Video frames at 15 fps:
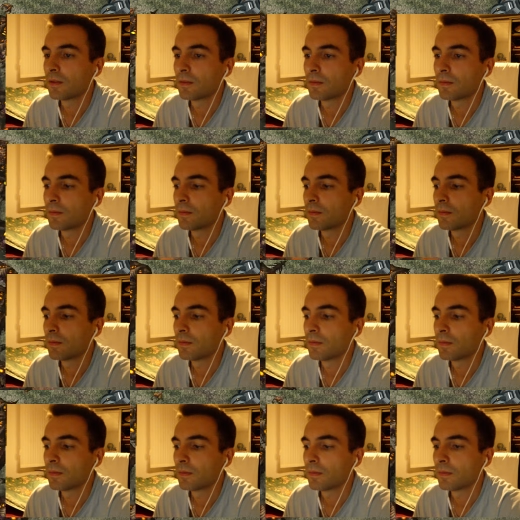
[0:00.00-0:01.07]

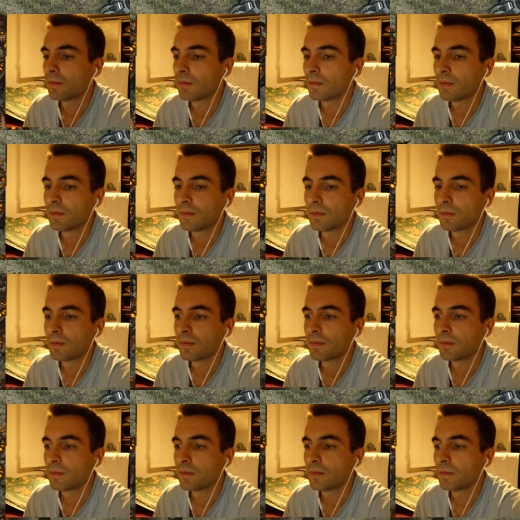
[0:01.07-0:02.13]

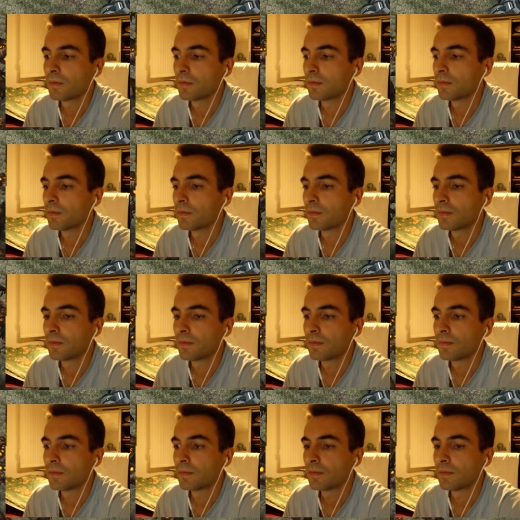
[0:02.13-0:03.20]

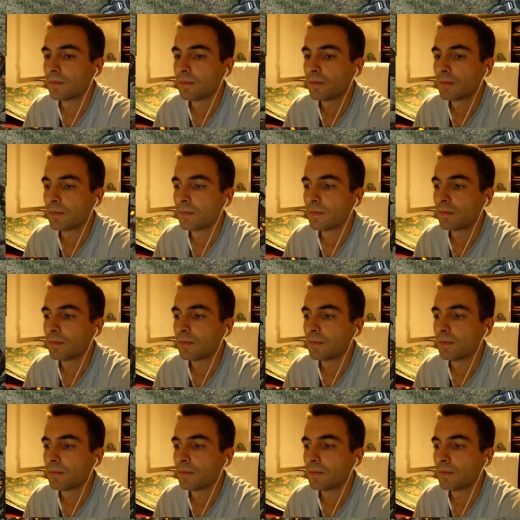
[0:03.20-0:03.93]
No one is speaking in this clip.